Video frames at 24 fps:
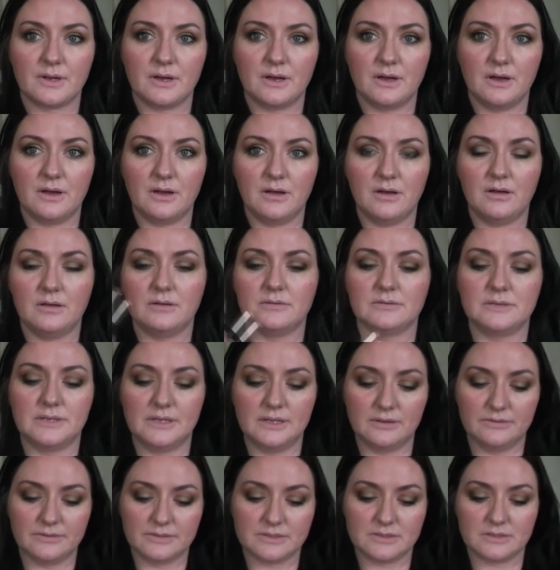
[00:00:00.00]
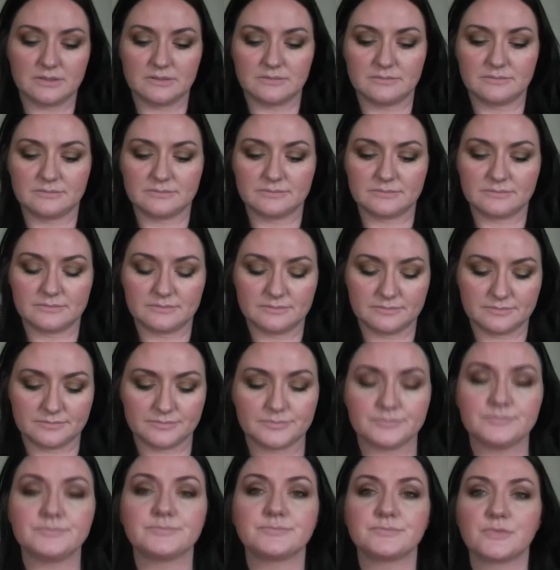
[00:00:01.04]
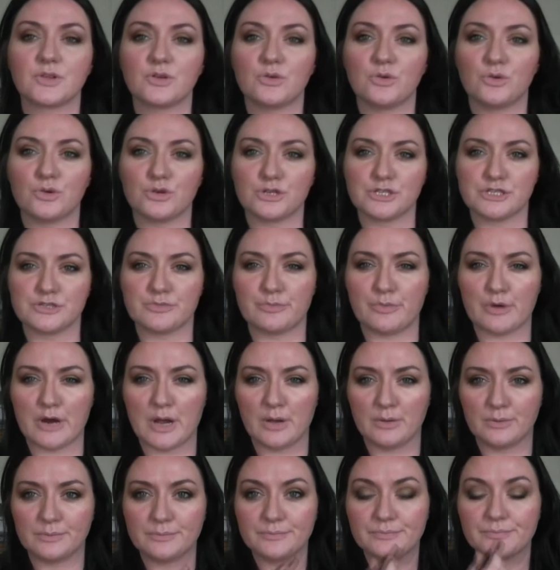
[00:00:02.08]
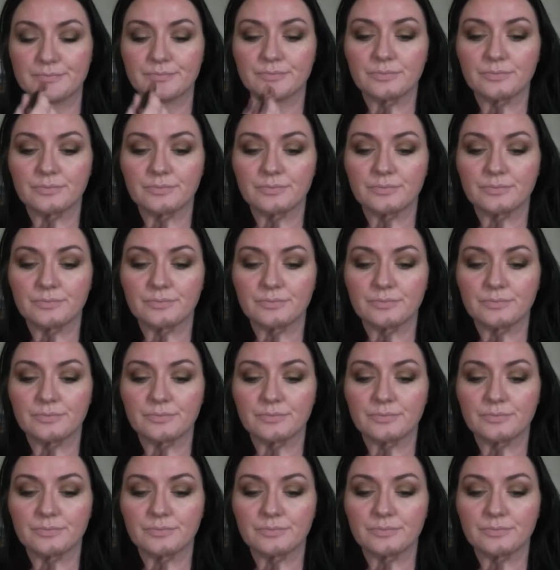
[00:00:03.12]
Oh, love it. Gorgeous brown.